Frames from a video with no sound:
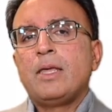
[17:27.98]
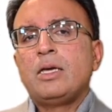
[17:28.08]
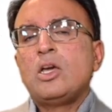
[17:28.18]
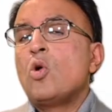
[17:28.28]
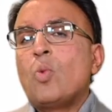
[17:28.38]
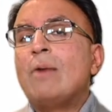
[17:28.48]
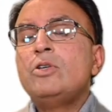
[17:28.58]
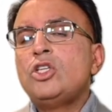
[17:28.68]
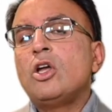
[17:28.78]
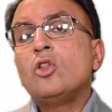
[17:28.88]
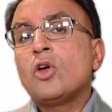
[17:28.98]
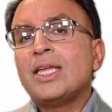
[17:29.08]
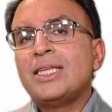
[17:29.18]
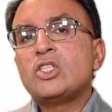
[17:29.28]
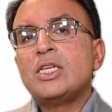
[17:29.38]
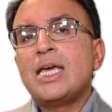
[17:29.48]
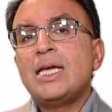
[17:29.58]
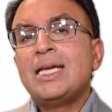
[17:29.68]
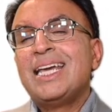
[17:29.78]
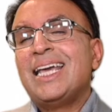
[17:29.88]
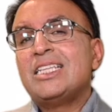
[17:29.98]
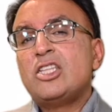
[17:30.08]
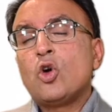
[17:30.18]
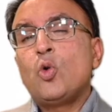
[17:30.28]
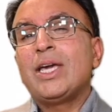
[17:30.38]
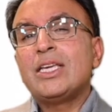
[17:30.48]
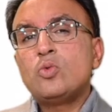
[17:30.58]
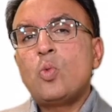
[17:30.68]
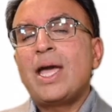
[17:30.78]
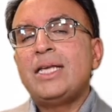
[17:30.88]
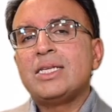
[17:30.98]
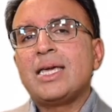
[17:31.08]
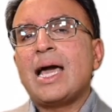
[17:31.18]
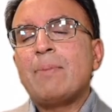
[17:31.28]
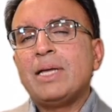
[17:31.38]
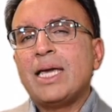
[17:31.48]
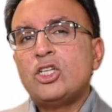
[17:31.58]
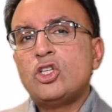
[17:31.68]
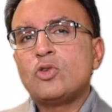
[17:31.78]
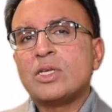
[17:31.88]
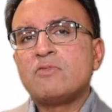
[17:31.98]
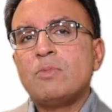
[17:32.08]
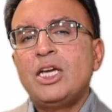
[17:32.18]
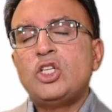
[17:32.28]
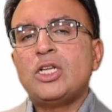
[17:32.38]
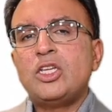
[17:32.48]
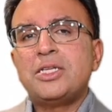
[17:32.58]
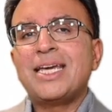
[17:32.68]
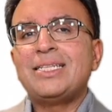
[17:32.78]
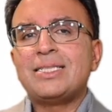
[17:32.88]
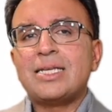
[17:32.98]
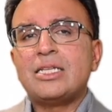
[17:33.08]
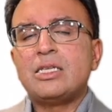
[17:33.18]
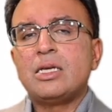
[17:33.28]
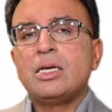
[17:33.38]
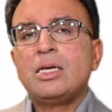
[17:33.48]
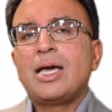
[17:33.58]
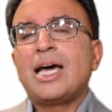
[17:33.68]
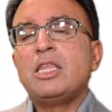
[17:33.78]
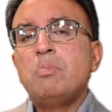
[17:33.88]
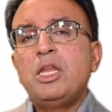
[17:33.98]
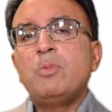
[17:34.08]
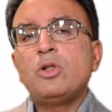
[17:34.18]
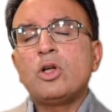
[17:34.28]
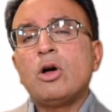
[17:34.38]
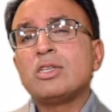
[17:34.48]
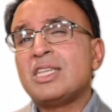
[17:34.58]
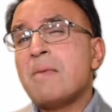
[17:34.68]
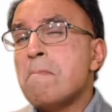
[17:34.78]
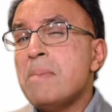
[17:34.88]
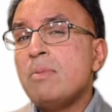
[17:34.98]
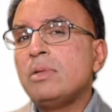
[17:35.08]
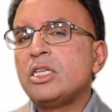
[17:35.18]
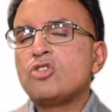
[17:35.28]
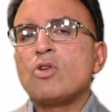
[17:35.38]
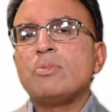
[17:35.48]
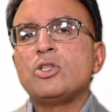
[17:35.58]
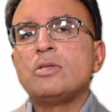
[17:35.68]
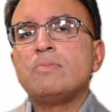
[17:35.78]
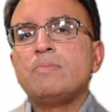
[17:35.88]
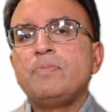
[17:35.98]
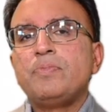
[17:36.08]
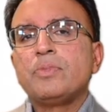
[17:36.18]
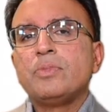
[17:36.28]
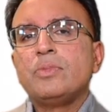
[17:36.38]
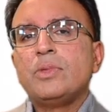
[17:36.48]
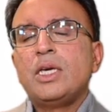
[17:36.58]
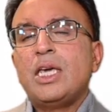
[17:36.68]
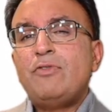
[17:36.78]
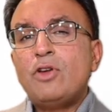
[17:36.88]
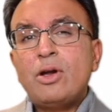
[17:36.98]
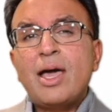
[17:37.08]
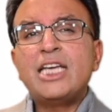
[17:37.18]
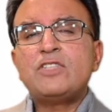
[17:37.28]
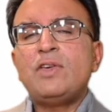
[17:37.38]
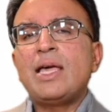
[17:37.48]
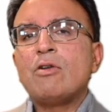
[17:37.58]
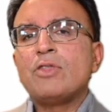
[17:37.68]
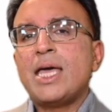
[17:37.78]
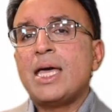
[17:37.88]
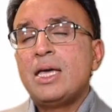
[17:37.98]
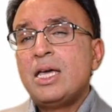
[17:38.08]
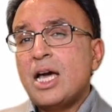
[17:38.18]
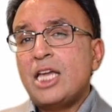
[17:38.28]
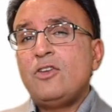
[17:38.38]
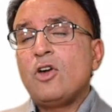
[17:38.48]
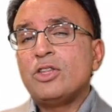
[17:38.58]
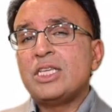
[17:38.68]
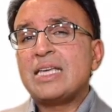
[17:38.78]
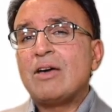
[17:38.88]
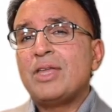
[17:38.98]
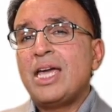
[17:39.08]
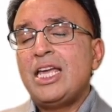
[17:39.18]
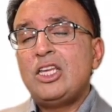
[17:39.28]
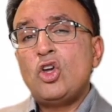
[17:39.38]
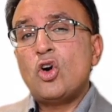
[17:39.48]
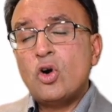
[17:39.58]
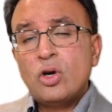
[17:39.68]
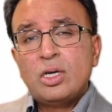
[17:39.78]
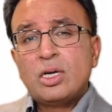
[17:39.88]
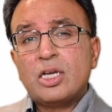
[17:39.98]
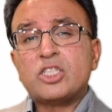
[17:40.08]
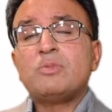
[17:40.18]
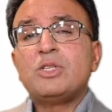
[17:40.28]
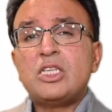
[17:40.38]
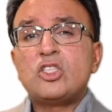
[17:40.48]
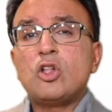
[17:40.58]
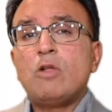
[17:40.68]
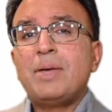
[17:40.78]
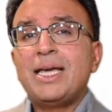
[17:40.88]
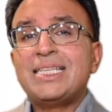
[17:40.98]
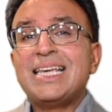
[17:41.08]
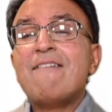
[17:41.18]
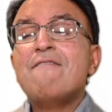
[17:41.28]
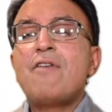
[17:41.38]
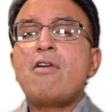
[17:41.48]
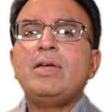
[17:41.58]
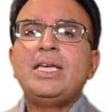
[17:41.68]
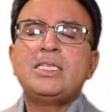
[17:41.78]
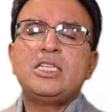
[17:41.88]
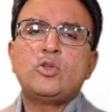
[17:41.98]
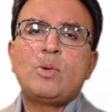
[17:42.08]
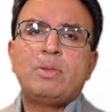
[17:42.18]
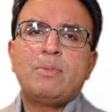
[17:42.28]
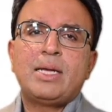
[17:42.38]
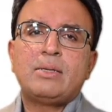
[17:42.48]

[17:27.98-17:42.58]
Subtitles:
Why would you not look at this today? It's the quickest way to get application transformation in your data center at the minimal cost and the minimal disruption. If you're an ISV out there and you've got this out there in your customer's install base, very easy to implement.